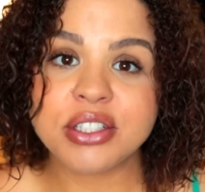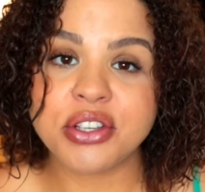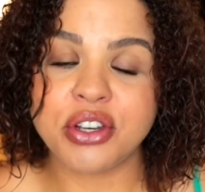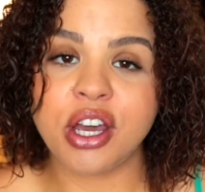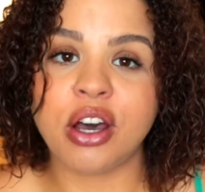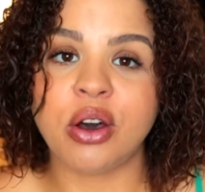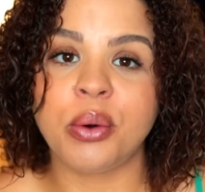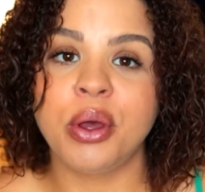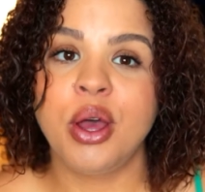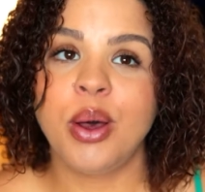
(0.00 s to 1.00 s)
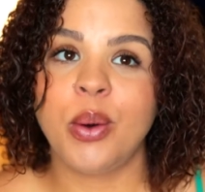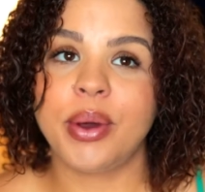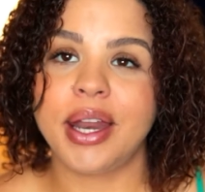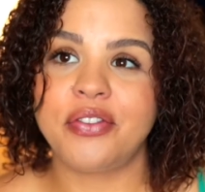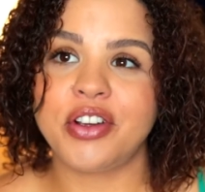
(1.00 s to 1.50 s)
do you know,
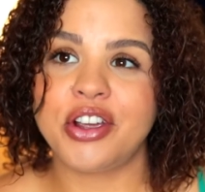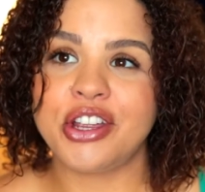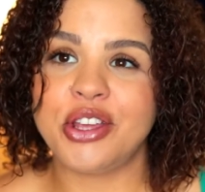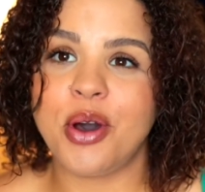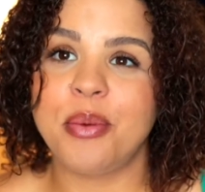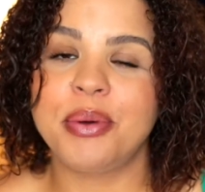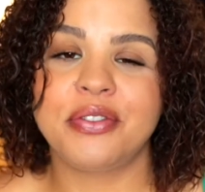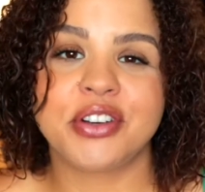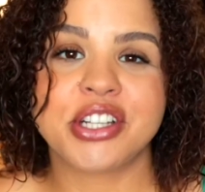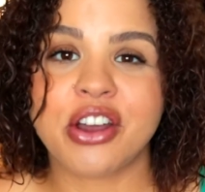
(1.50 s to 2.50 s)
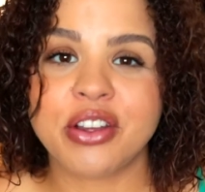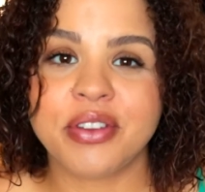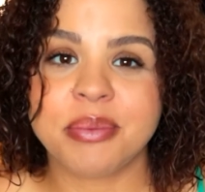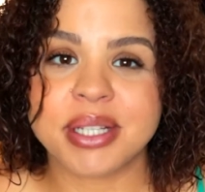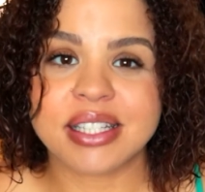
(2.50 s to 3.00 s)
whenever you open a
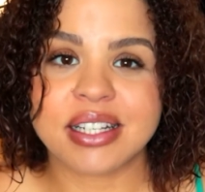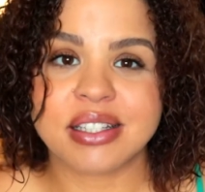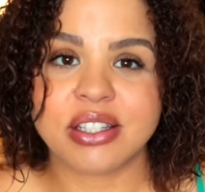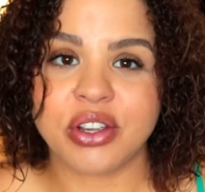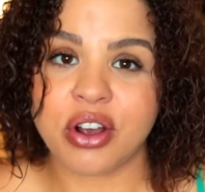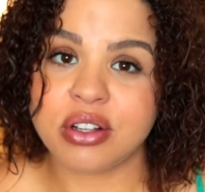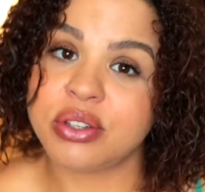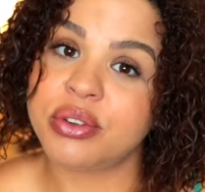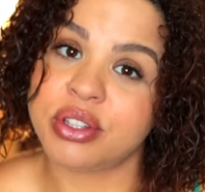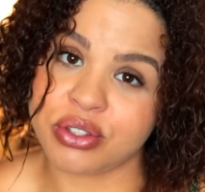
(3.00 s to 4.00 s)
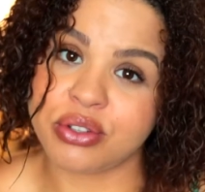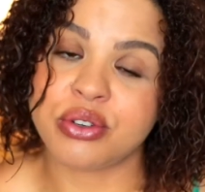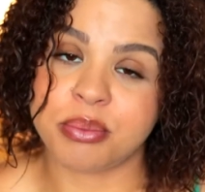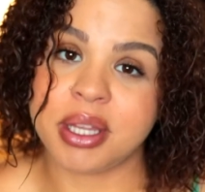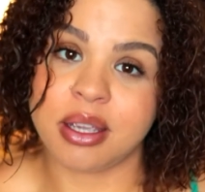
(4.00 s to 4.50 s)
photography business, you're also in the
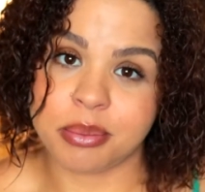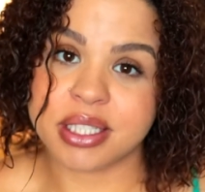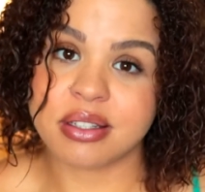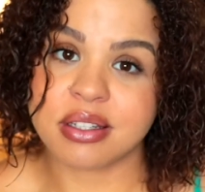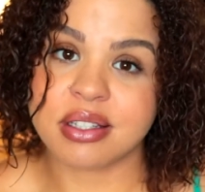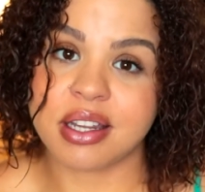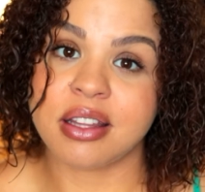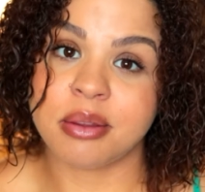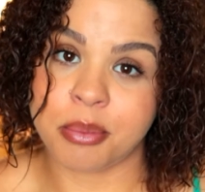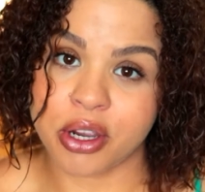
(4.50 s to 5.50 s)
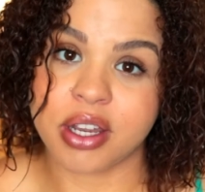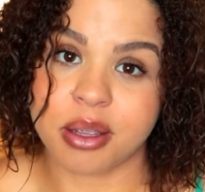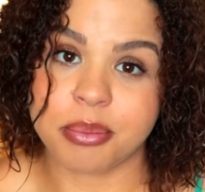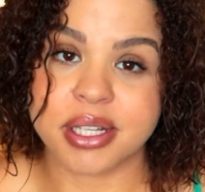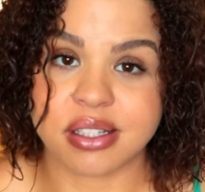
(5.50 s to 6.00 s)
social media business and in the
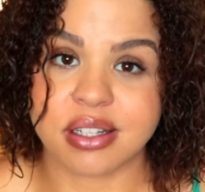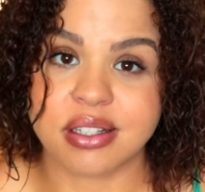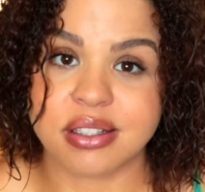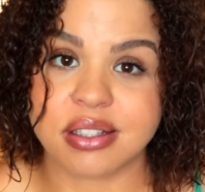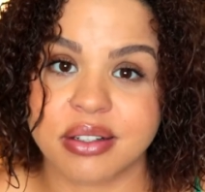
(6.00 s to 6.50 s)
marketing business.